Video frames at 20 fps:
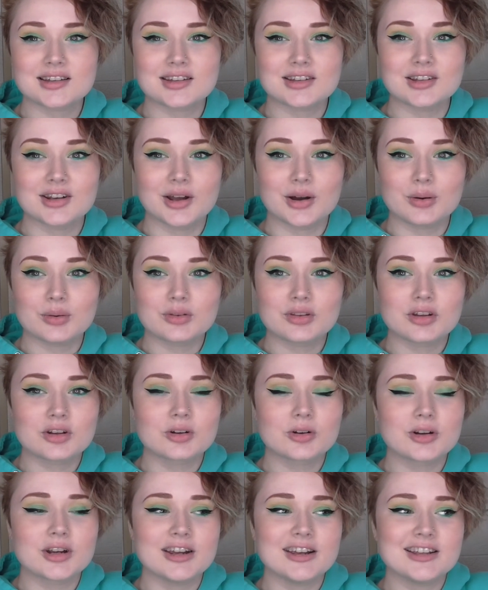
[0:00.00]
you know, the
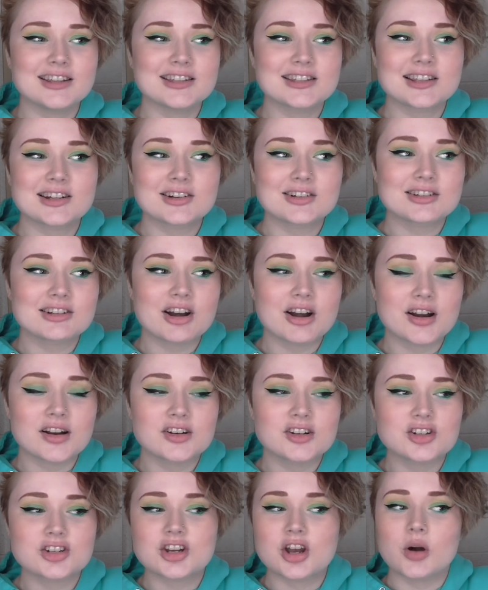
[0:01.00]
greens that are
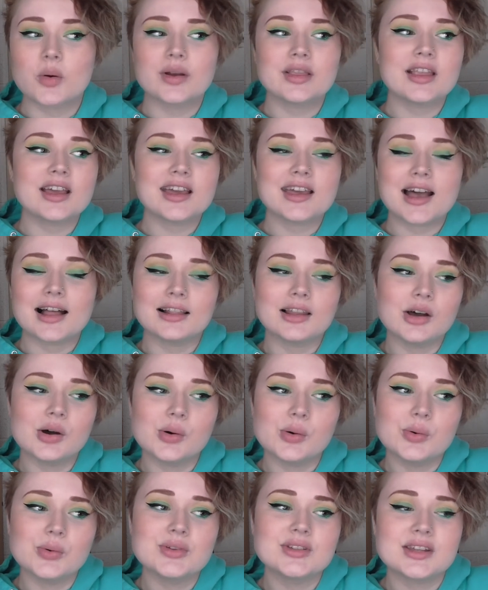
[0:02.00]
starting to show and the
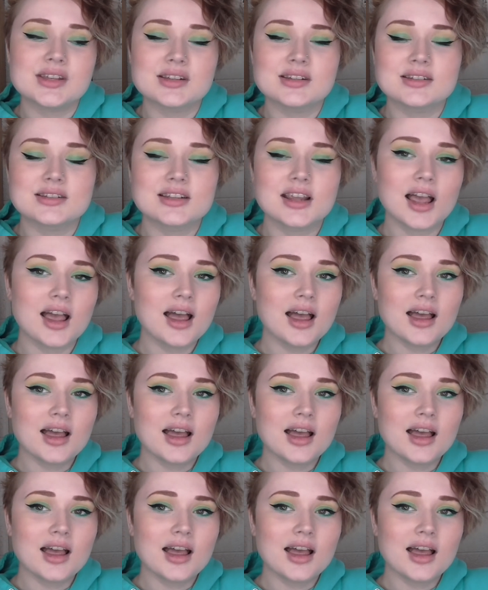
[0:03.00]
yellows and